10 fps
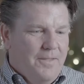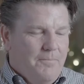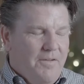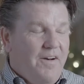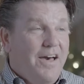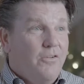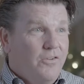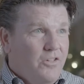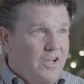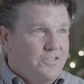My
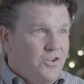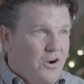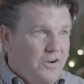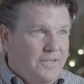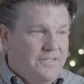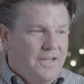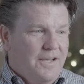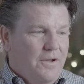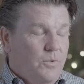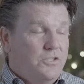father-in-law started
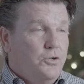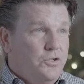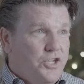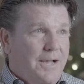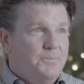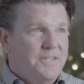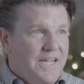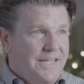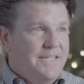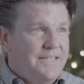uh, with two shops in
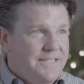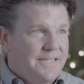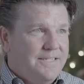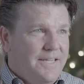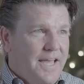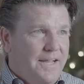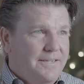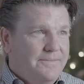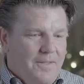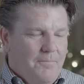nineteen sixty-eight.
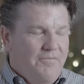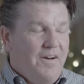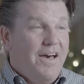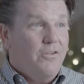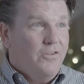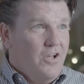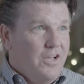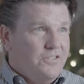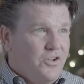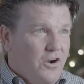My
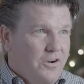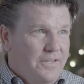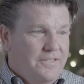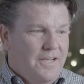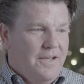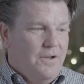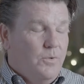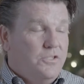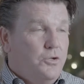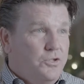father-in-law started uh,
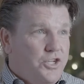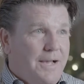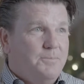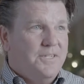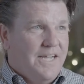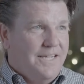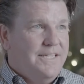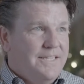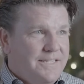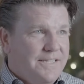with two shops in
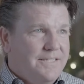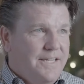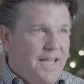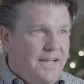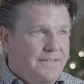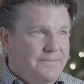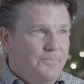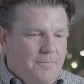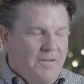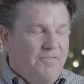nineteen sixty-eight.
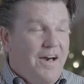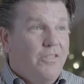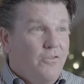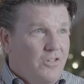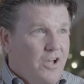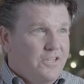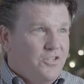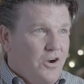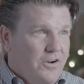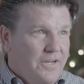My father-in-law
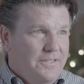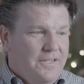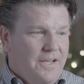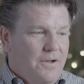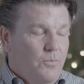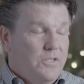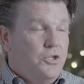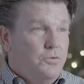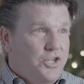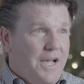started uh, with
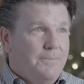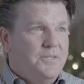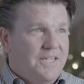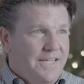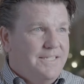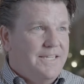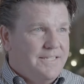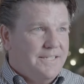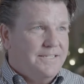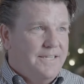two shops in nineteen
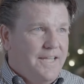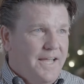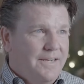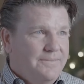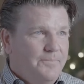sixty-eight.